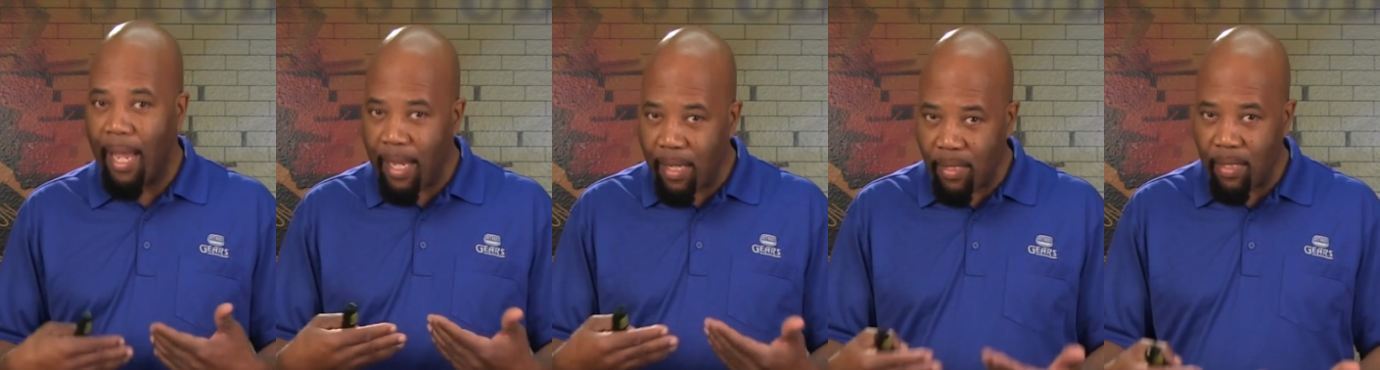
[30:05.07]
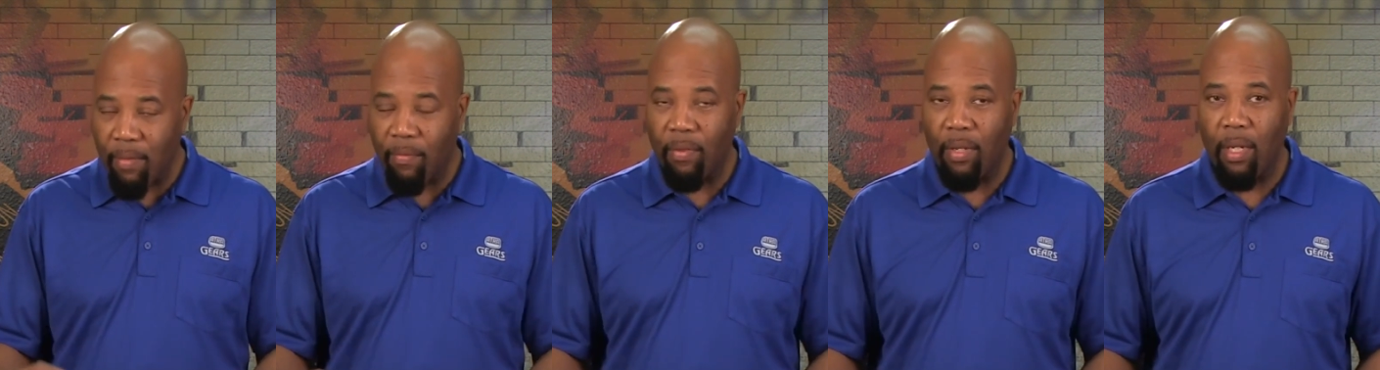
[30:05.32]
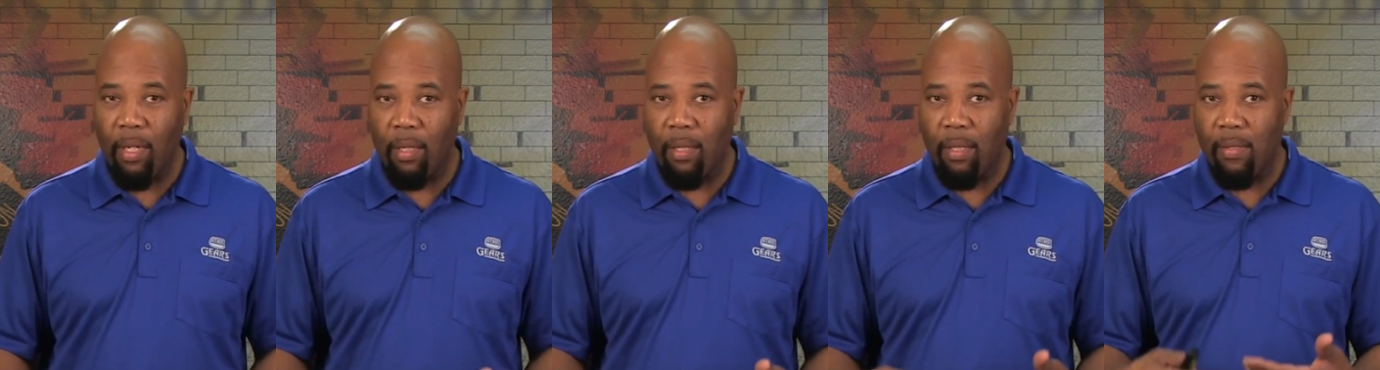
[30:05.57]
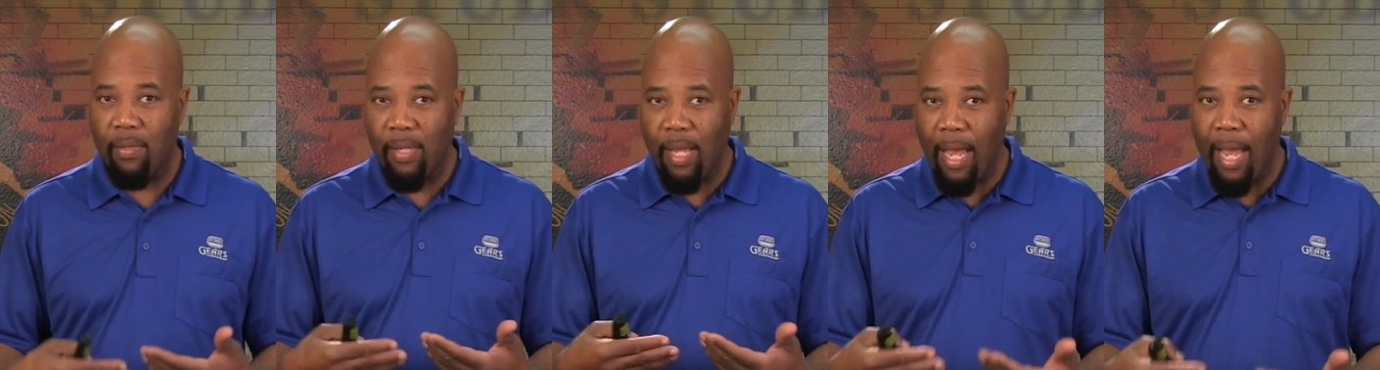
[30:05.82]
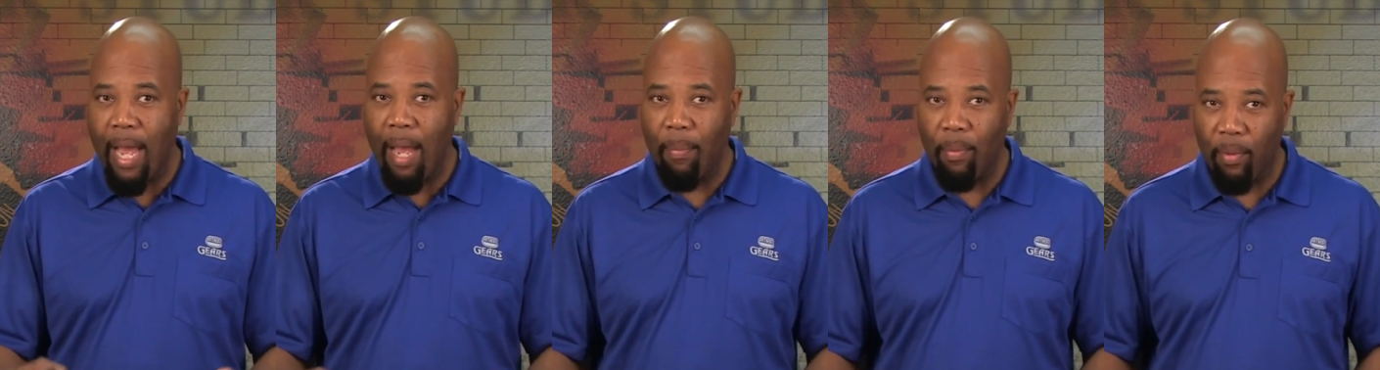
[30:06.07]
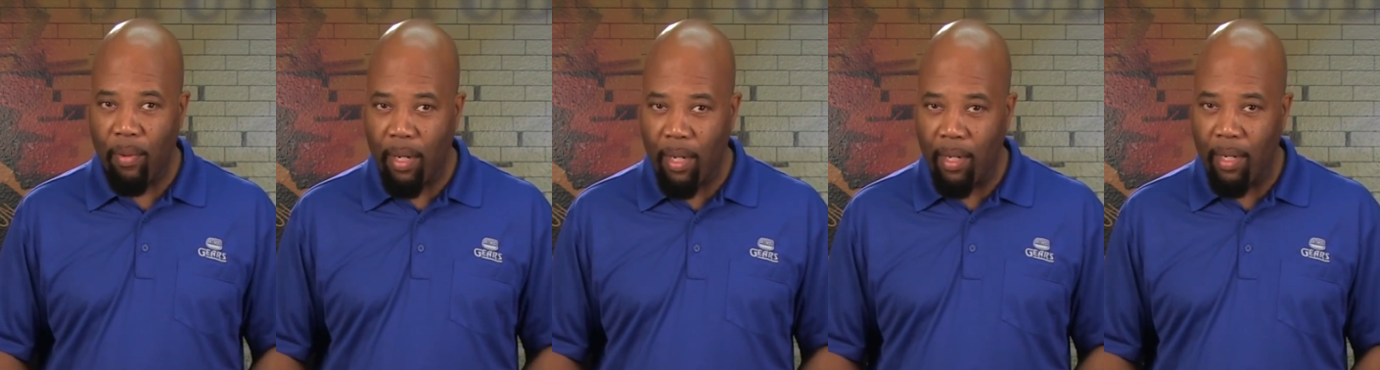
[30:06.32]
as the vehicle is
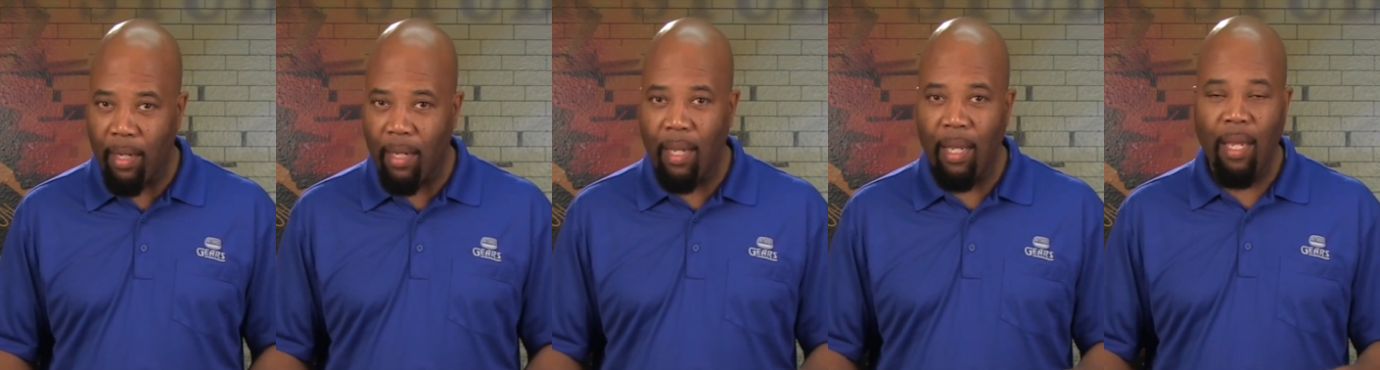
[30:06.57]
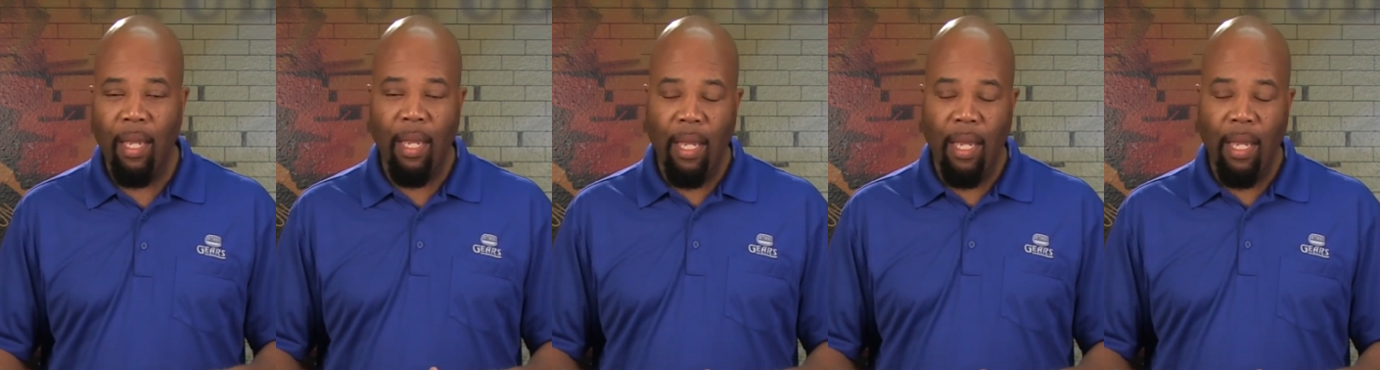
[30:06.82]
operating.